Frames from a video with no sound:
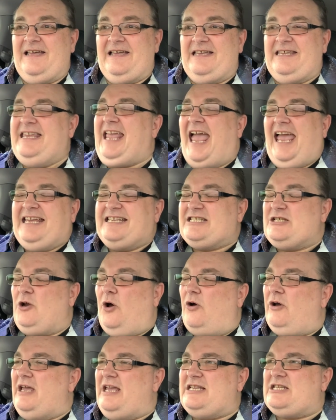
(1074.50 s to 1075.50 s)
It's
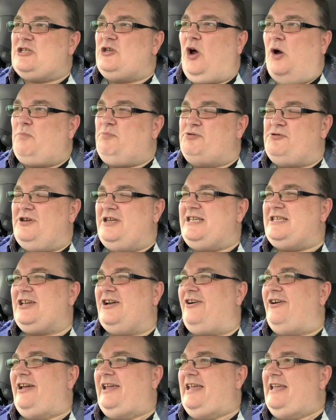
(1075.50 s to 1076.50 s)
not a pretty
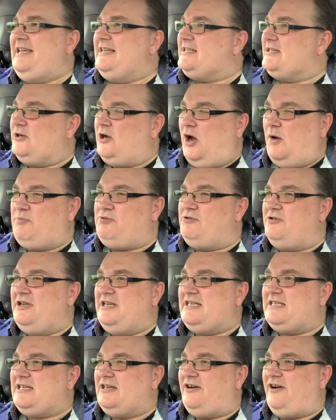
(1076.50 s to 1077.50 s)
sight. It's not a pretty
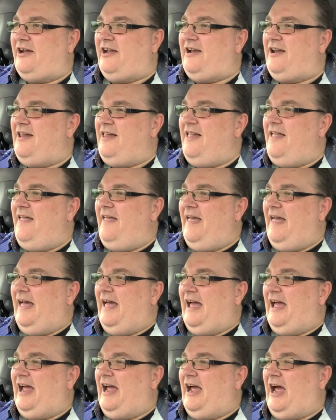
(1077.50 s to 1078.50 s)
sight.
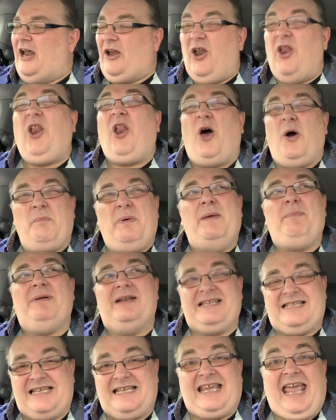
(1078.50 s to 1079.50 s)
And a lot of people
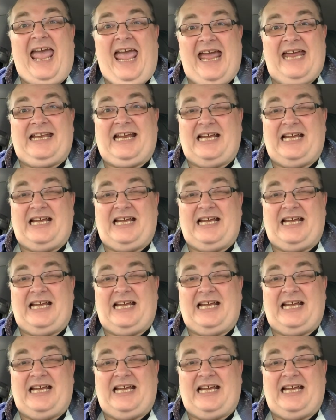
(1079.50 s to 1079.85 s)
are scared